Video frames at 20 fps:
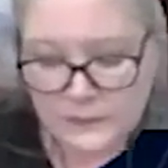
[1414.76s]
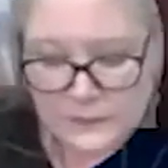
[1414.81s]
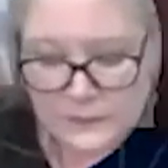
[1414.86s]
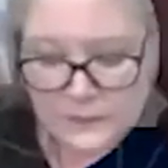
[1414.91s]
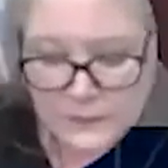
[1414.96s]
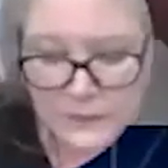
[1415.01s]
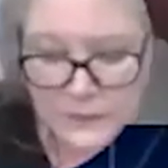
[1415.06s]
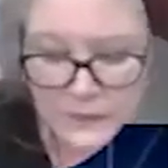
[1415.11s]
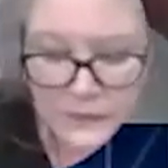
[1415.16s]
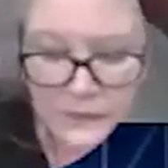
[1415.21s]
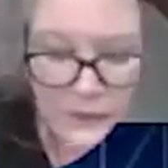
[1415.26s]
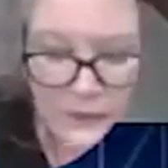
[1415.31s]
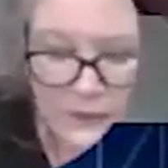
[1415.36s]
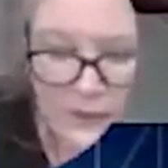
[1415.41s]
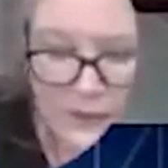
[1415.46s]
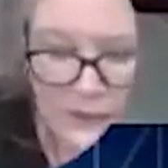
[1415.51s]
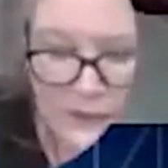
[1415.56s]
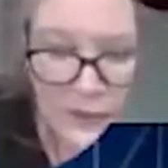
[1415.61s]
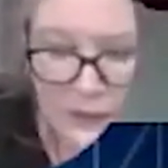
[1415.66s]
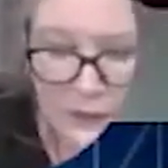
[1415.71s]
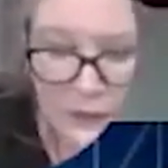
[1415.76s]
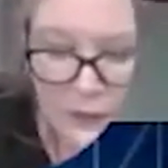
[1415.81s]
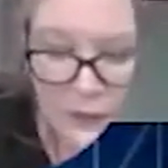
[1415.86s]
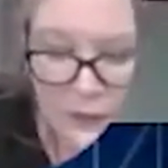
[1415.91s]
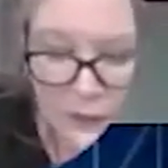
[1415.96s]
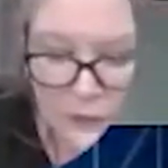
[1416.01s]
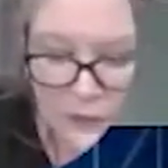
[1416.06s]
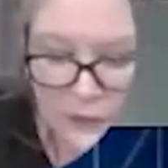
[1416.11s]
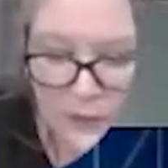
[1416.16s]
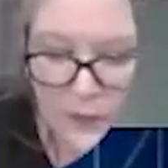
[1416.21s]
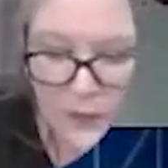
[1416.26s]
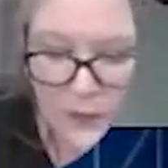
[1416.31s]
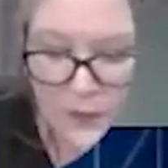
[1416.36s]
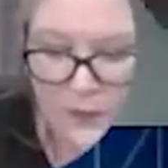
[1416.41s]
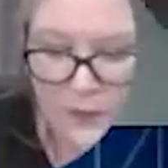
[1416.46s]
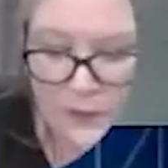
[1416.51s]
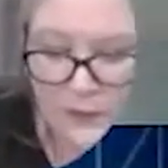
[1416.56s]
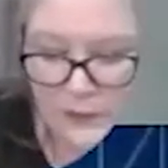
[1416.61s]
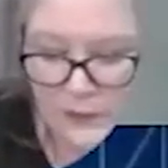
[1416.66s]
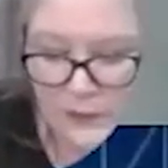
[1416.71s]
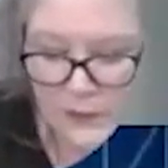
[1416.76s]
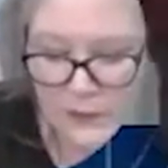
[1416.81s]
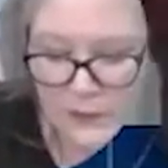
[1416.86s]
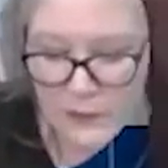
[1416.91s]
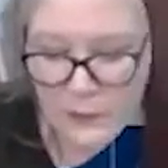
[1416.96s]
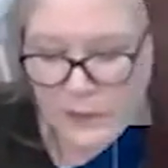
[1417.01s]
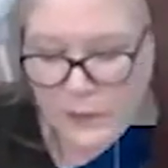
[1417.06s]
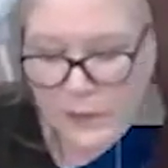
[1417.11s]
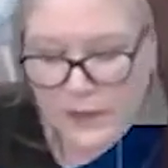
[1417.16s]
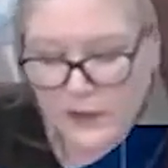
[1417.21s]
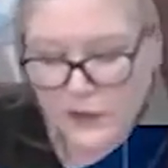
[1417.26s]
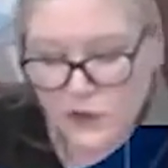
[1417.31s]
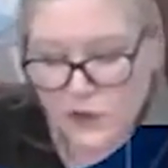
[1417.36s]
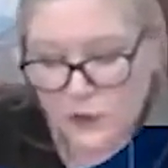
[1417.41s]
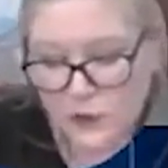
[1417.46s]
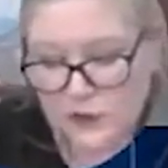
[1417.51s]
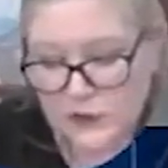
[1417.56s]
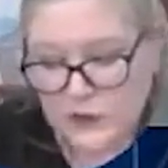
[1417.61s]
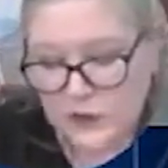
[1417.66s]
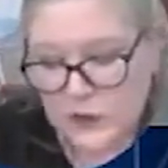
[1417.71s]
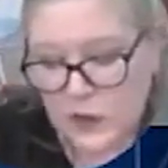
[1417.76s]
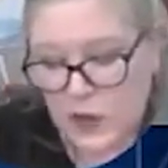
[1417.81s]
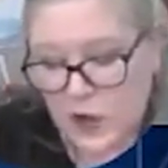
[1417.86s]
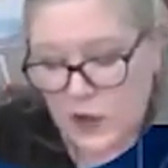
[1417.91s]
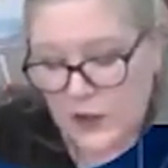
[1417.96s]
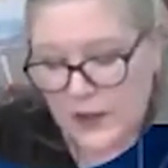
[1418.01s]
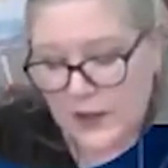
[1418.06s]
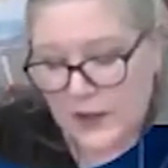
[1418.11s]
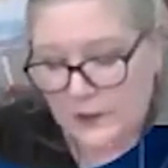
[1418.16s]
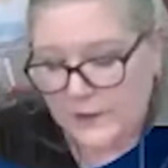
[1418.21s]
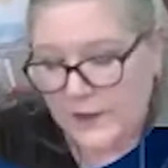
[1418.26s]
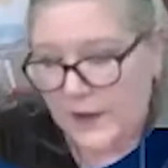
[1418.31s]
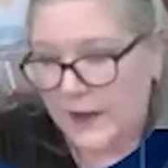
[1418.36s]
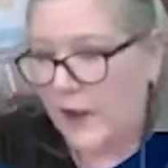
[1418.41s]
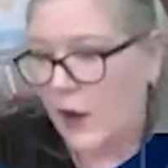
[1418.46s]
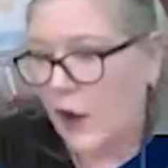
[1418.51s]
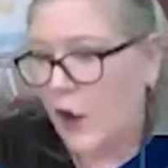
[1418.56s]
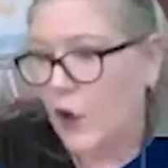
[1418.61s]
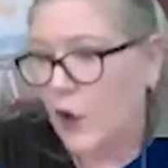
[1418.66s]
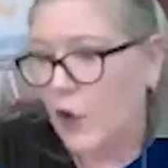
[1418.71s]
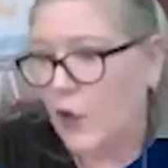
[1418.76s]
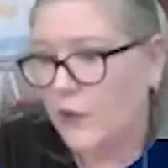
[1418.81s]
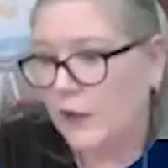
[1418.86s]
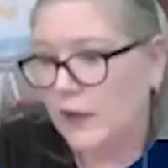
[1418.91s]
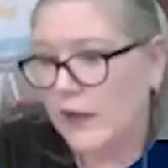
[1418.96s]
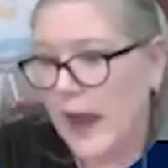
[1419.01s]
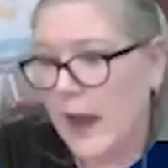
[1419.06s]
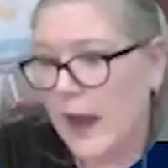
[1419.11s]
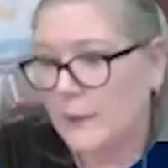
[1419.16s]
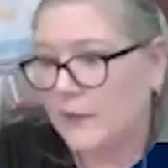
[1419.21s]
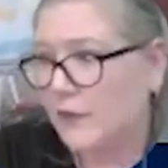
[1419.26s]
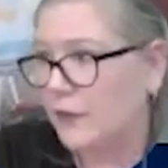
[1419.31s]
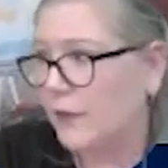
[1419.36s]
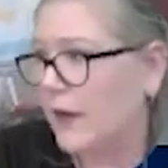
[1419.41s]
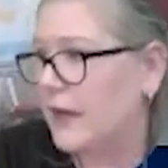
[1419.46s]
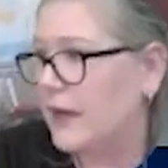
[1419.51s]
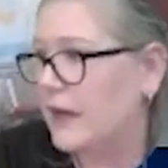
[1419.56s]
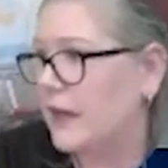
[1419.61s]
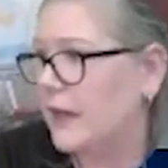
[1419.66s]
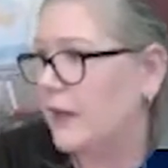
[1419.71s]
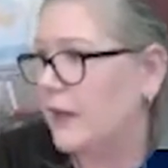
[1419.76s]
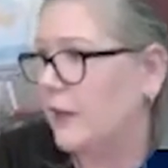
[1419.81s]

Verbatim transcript: They need to go over. So you want to make sure it's long enough that it overlaps right here.